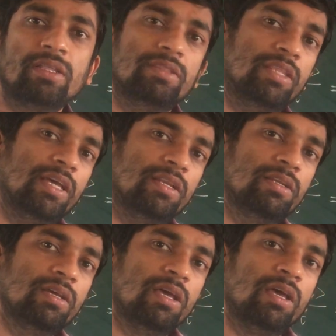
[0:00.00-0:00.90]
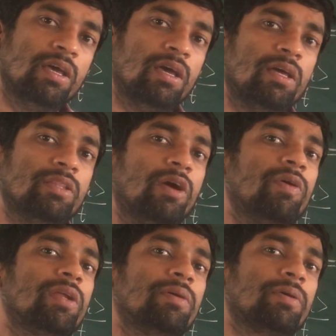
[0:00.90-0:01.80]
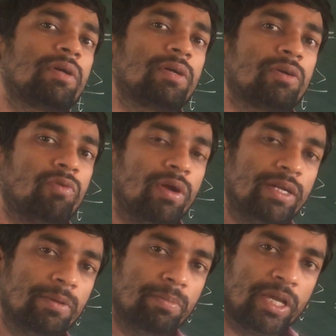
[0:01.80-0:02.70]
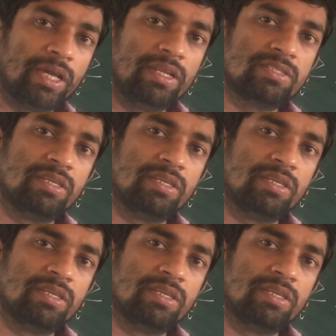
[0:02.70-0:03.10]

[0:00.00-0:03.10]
Then our quantum mechanics